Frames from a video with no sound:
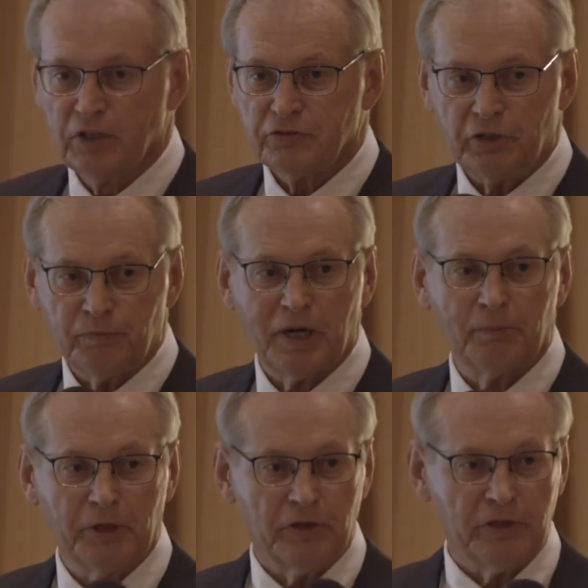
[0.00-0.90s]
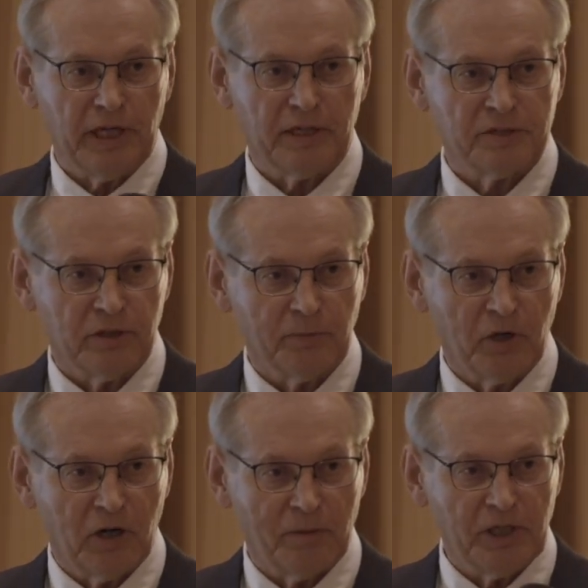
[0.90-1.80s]
So you've probably heard that term,
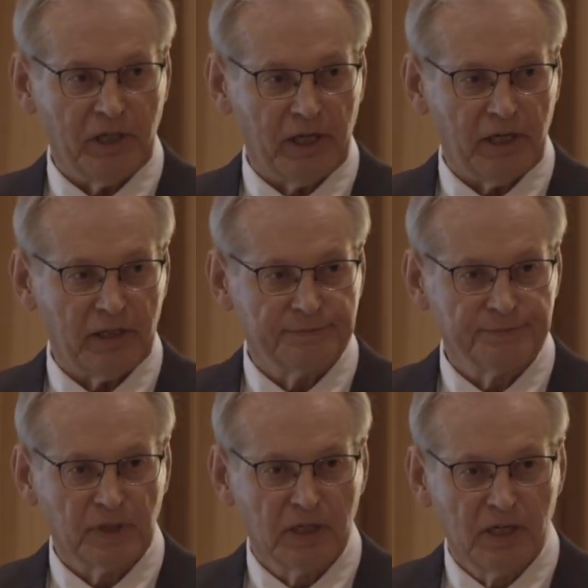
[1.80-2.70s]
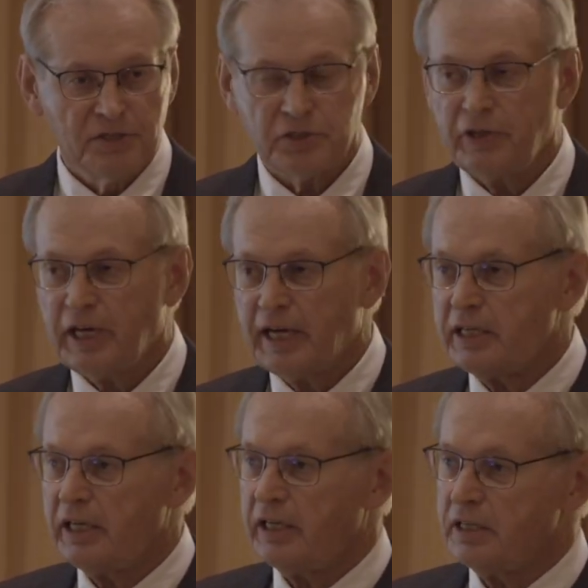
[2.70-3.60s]
carbon dating. So the
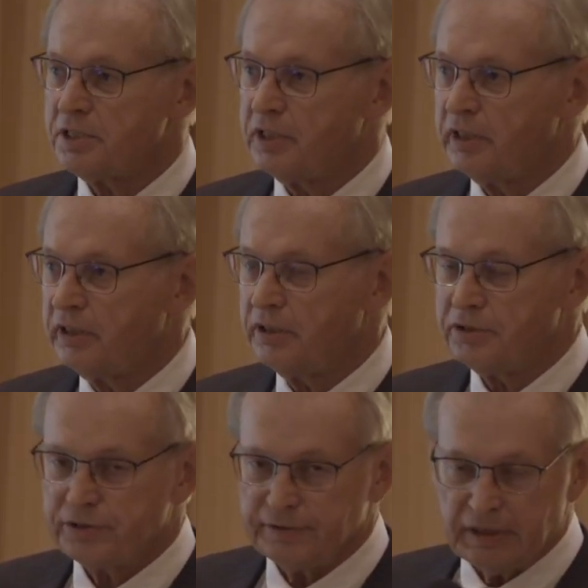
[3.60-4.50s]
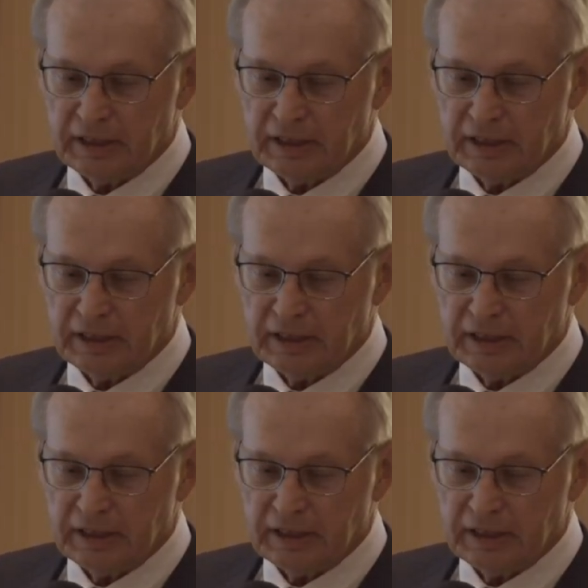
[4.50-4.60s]
idea is that there's